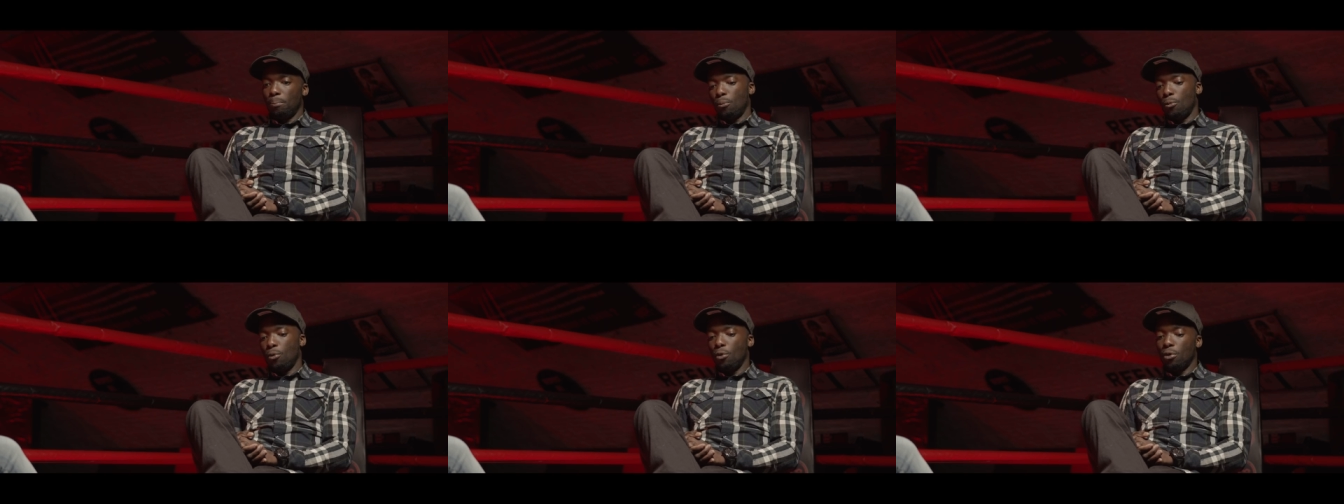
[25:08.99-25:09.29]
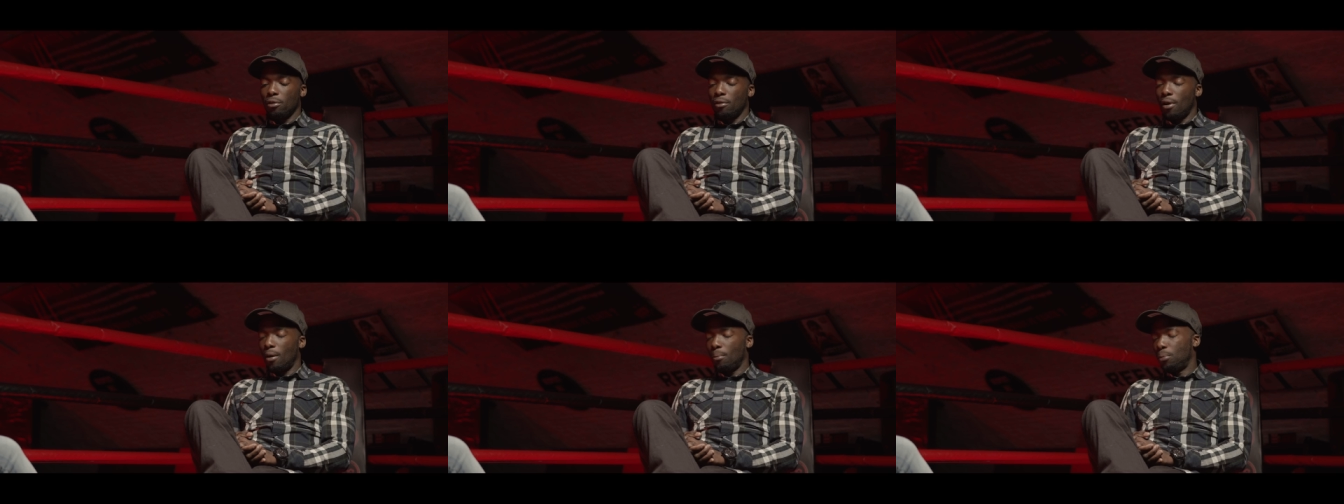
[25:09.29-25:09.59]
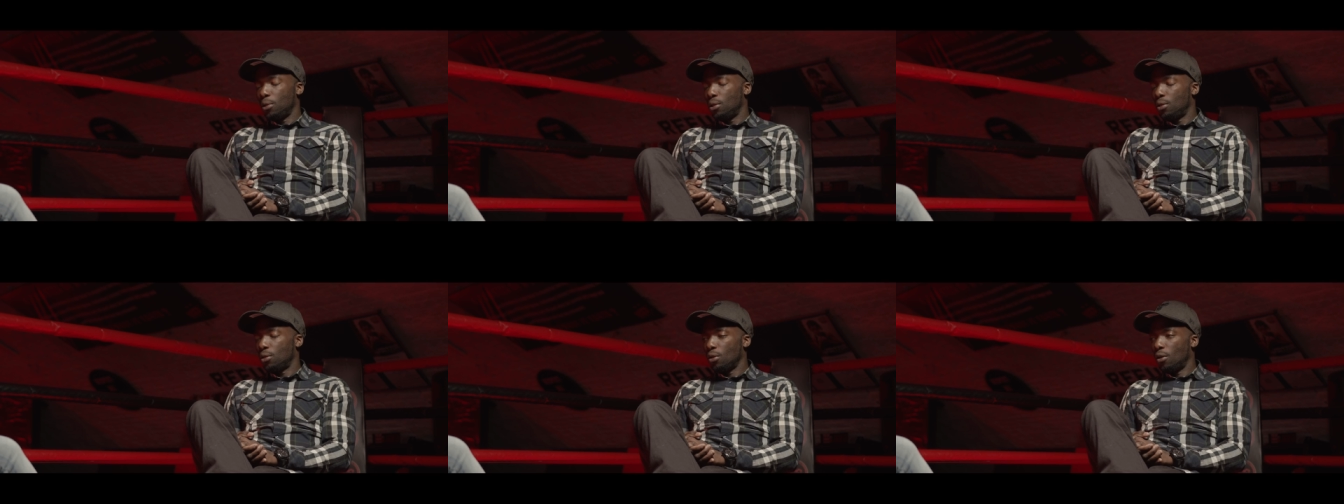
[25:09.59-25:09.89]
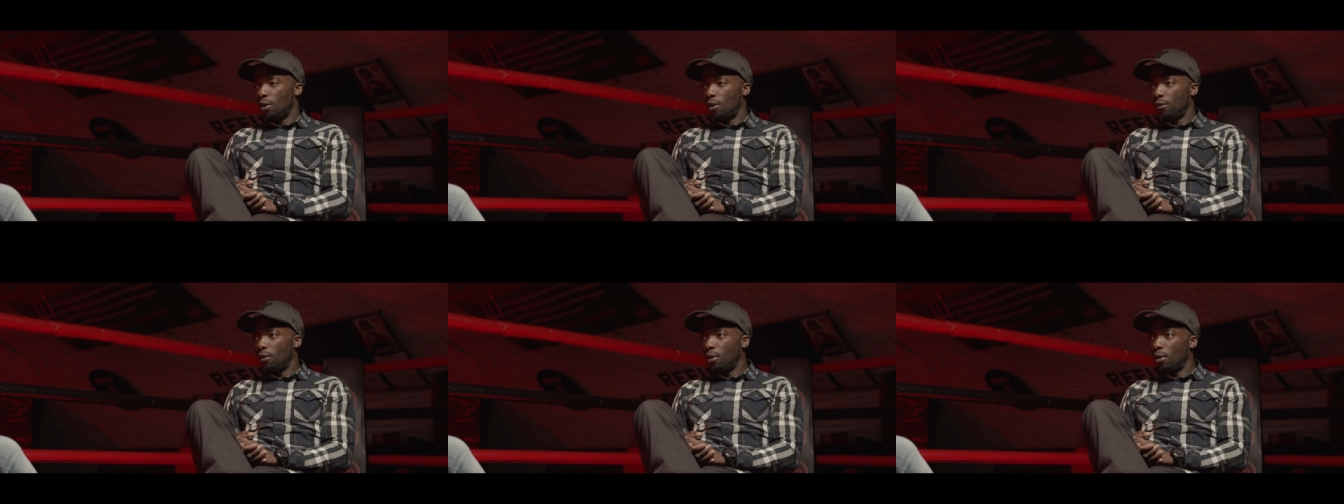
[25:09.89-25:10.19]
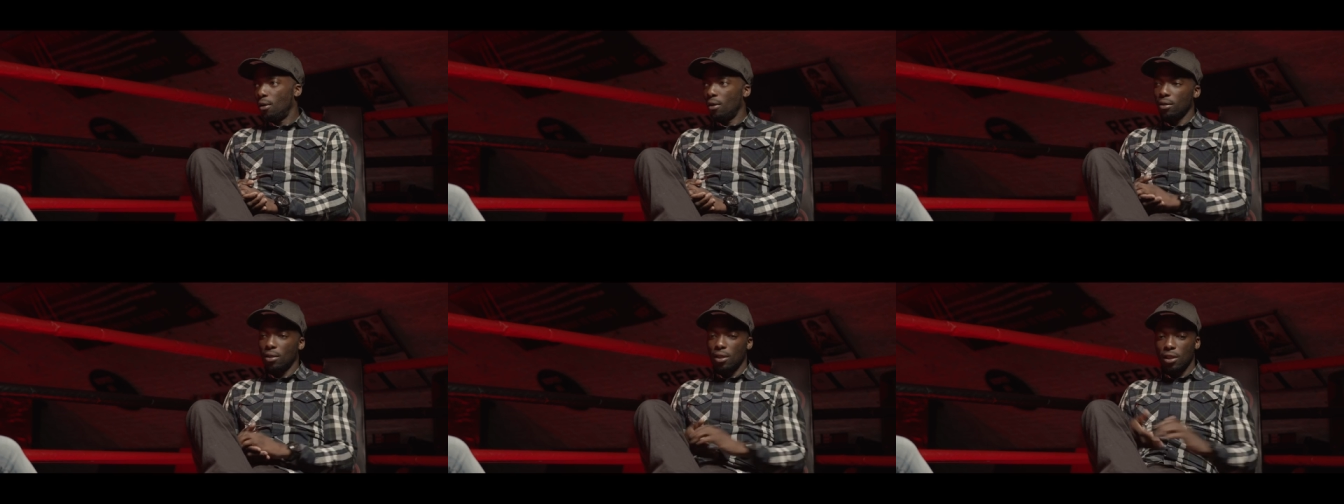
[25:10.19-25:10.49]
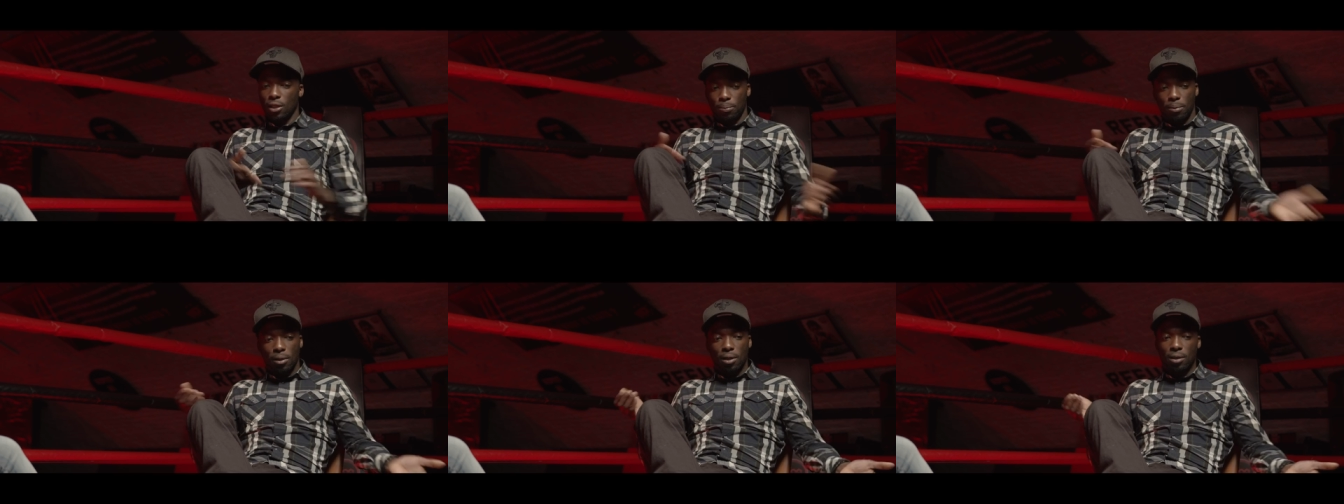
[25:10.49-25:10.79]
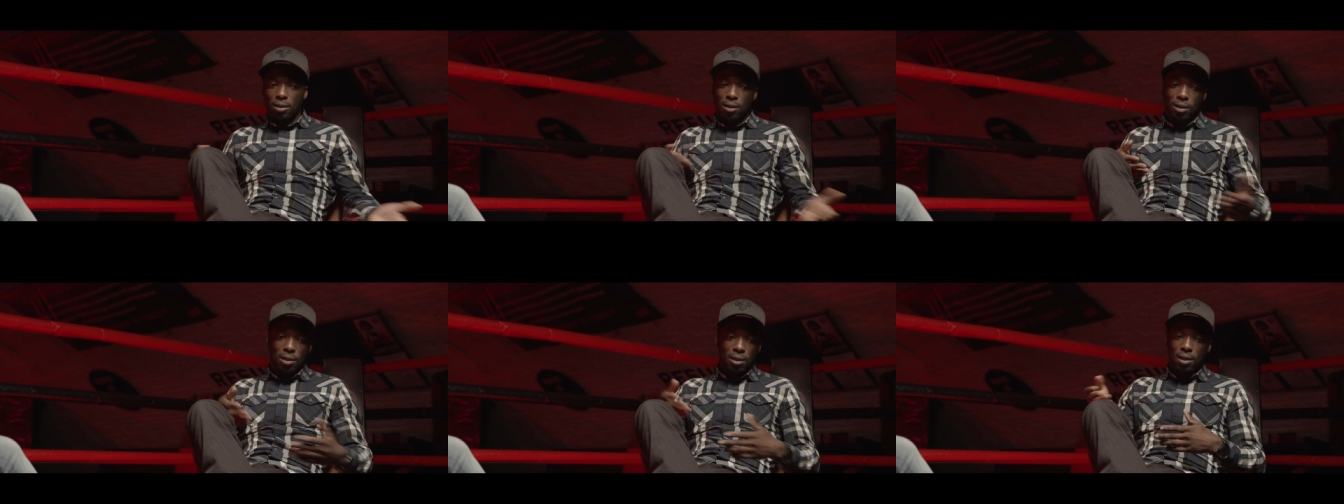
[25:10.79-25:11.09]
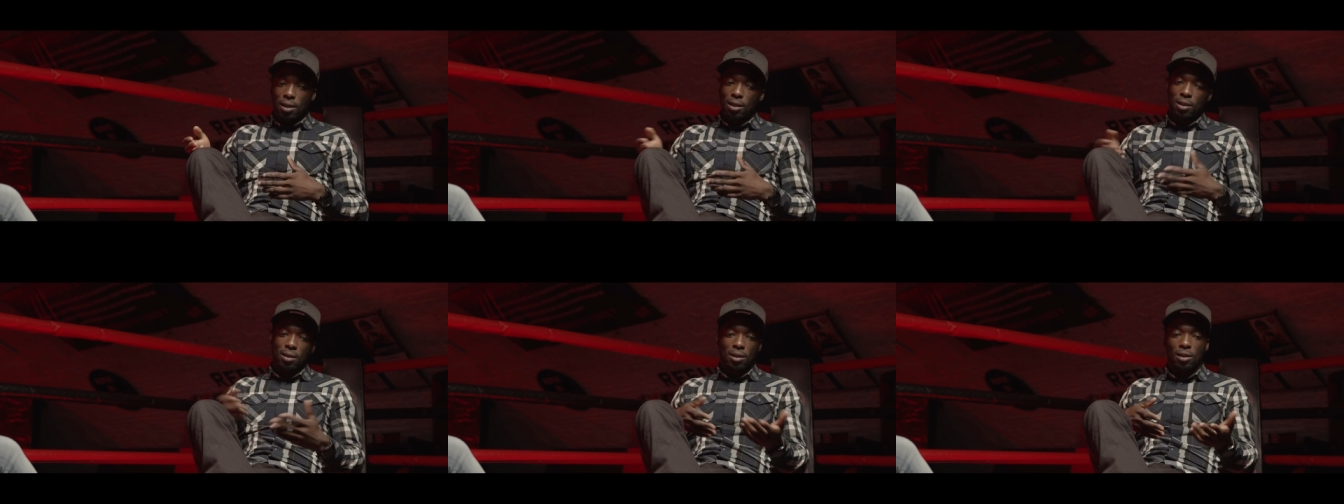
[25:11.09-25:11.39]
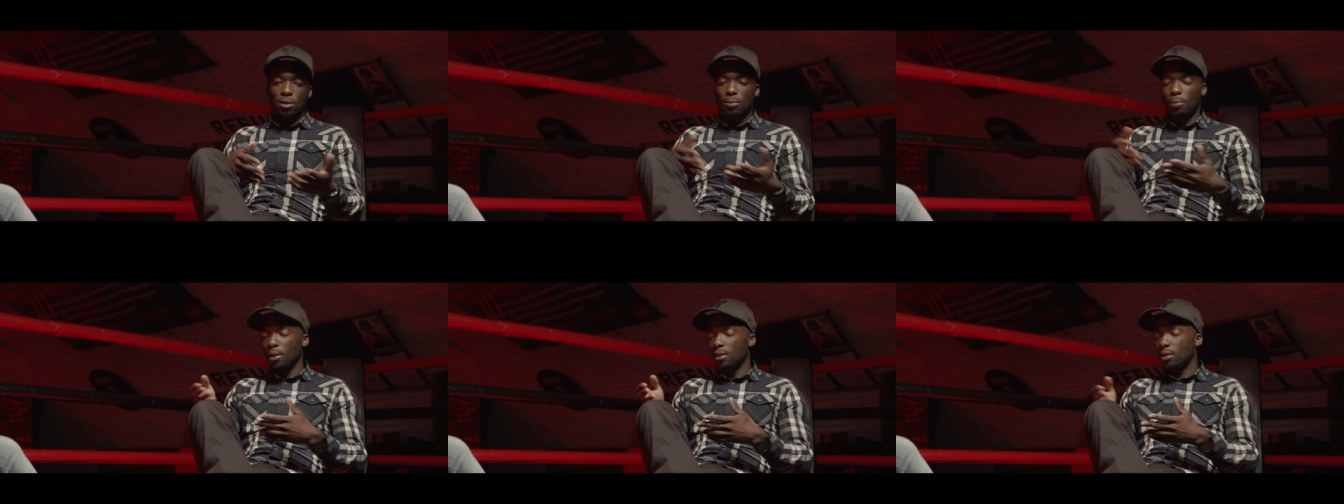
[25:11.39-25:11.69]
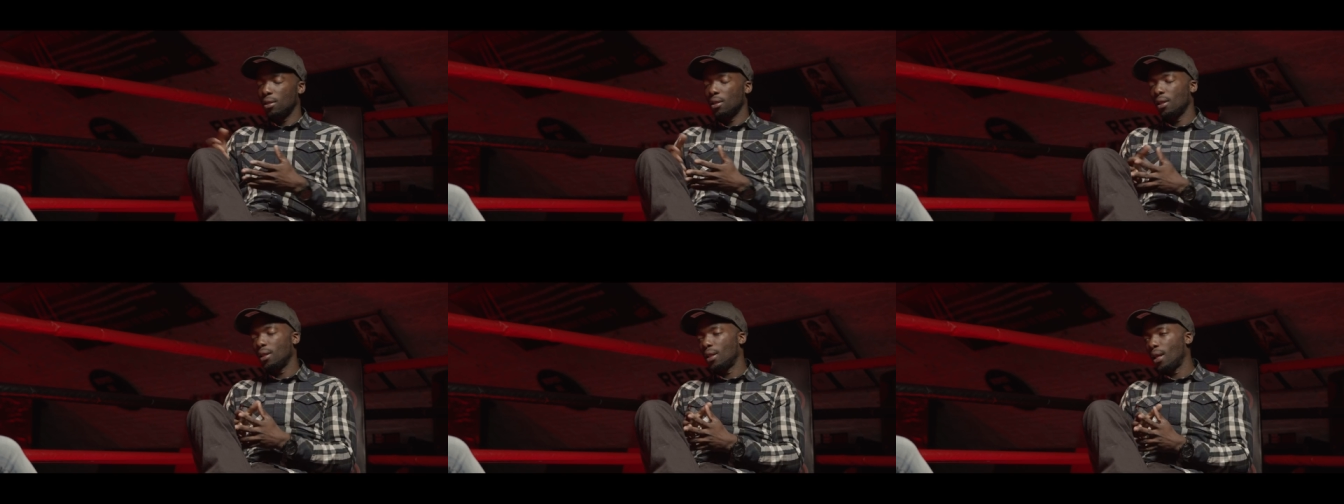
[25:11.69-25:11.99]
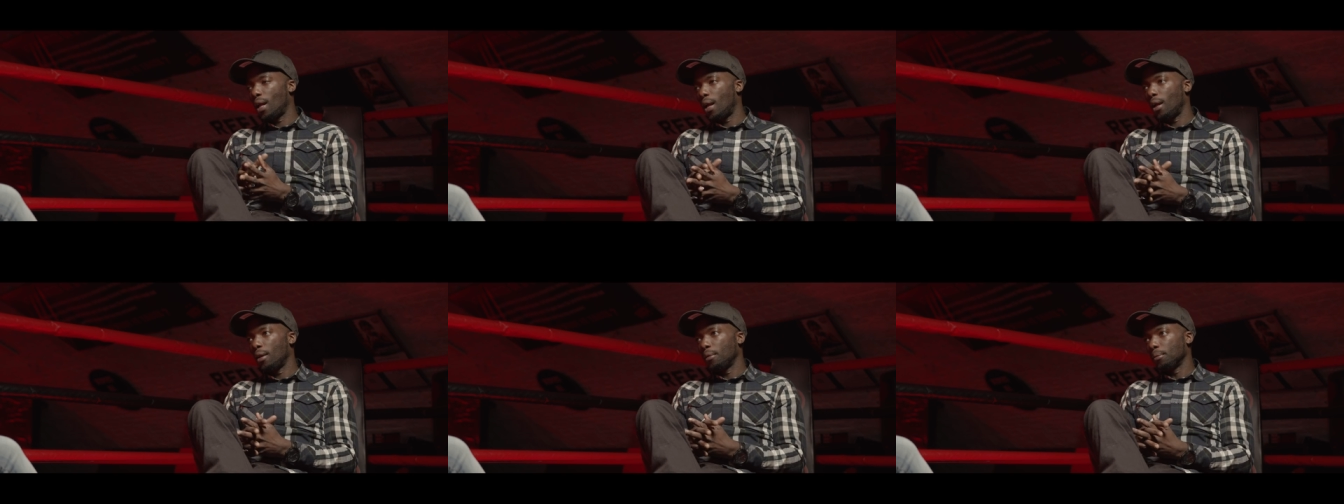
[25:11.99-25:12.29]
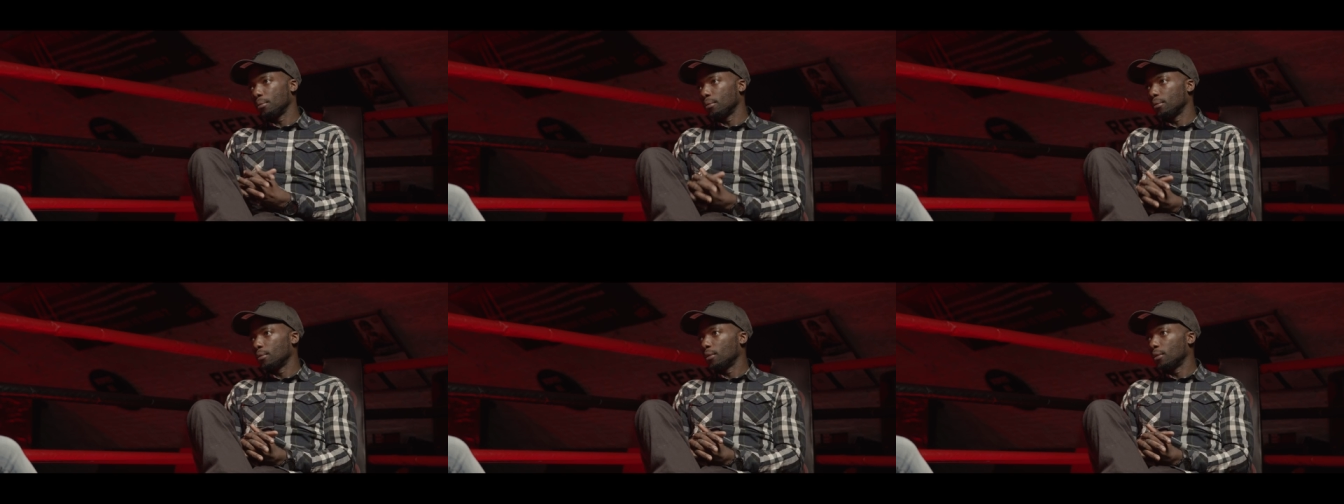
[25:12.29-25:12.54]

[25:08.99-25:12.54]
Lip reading: walking around pissed off, oh, this person did this, this person did that,